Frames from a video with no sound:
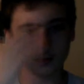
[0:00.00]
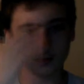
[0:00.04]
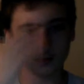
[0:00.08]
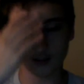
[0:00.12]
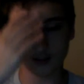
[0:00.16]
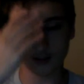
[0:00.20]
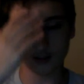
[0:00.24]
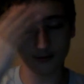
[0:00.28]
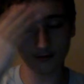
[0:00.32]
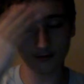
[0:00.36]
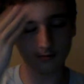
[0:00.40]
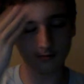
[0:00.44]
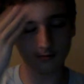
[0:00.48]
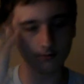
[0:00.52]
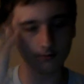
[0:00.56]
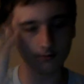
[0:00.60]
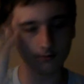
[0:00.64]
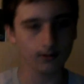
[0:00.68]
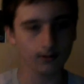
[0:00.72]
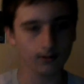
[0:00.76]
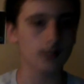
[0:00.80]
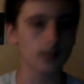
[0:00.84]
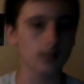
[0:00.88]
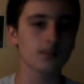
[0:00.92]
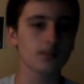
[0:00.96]
different
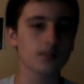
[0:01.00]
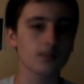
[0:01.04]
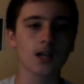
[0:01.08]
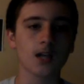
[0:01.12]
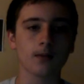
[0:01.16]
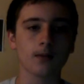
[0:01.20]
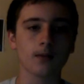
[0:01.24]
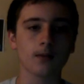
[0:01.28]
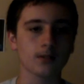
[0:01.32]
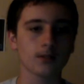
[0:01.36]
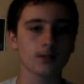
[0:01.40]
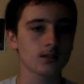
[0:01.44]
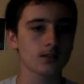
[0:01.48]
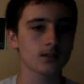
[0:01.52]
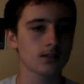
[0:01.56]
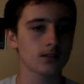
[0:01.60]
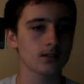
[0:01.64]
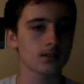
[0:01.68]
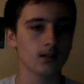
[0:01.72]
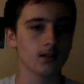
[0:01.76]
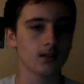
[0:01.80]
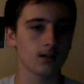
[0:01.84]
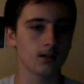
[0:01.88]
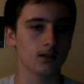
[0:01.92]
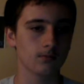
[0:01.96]
random topics
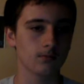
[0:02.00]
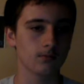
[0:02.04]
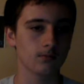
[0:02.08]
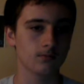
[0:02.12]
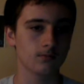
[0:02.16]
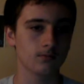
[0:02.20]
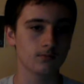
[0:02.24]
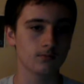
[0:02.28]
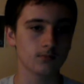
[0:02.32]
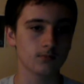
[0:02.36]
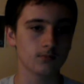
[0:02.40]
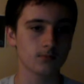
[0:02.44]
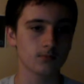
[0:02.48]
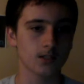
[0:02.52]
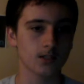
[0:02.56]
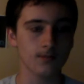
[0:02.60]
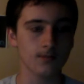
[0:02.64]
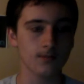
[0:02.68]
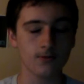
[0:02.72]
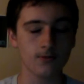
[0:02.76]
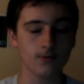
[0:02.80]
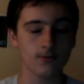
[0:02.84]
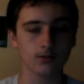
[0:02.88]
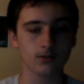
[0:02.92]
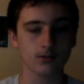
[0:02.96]
to
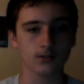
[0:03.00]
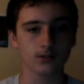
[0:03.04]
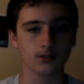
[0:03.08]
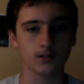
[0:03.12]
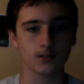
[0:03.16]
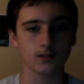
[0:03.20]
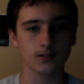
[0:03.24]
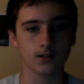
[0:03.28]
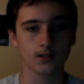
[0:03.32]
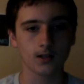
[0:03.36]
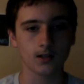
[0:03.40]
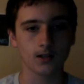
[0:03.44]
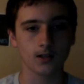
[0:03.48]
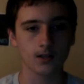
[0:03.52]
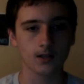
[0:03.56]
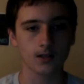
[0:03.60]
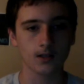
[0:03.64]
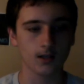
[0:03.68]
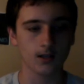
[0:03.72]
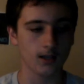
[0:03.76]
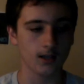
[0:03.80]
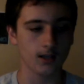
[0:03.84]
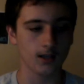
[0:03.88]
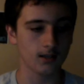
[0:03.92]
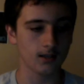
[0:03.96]
keep you interested.
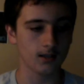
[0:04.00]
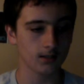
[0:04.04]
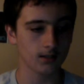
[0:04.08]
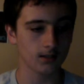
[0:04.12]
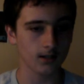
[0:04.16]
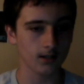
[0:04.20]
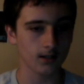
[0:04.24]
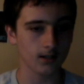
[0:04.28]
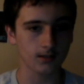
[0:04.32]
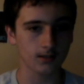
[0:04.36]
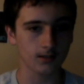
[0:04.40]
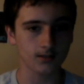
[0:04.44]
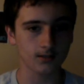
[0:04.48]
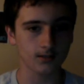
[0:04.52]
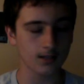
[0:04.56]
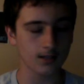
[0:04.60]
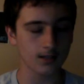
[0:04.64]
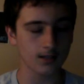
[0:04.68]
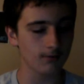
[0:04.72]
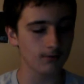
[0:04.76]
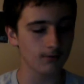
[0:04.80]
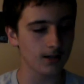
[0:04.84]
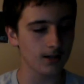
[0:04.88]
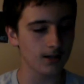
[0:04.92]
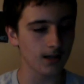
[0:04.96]
And take
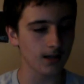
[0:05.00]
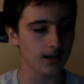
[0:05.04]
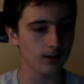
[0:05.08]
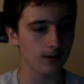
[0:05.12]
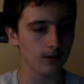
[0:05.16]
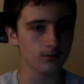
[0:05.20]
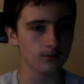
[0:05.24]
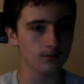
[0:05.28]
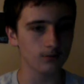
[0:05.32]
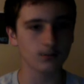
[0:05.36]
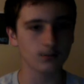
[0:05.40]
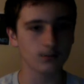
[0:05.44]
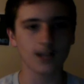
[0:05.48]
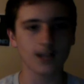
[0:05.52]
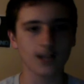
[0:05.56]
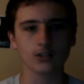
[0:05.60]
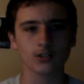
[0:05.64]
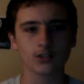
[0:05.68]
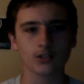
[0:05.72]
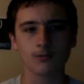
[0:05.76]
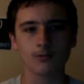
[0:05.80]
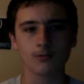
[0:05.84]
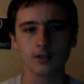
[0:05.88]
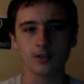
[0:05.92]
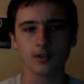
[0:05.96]
it away, Kyle, who's
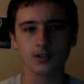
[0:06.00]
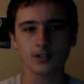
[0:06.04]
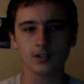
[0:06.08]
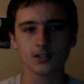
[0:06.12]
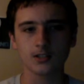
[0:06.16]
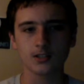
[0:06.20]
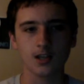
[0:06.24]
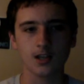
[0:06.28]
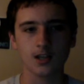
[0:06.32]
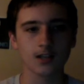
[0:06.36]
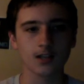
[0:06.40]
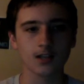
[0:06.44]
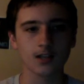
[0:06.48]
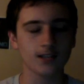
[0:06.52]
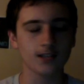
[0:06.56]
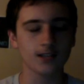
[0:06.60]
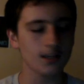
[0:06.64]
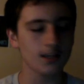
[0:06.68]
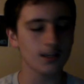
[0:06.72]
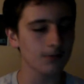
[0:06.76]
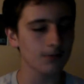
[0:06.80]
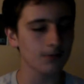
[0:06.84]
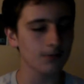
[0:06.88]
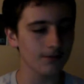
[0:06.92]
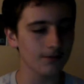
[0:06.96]
actually with us. Take
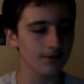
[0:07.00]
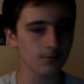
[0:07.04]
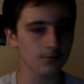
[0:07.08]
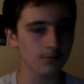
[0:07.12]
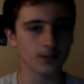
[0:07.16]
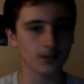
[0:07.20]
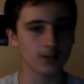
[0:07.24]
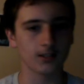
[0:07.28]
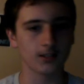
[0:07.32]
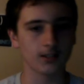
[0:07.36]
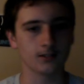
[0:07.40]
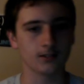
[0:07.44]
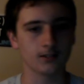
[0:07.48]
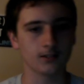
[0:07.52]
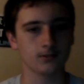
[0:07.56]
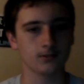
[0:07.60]
it away for Monday.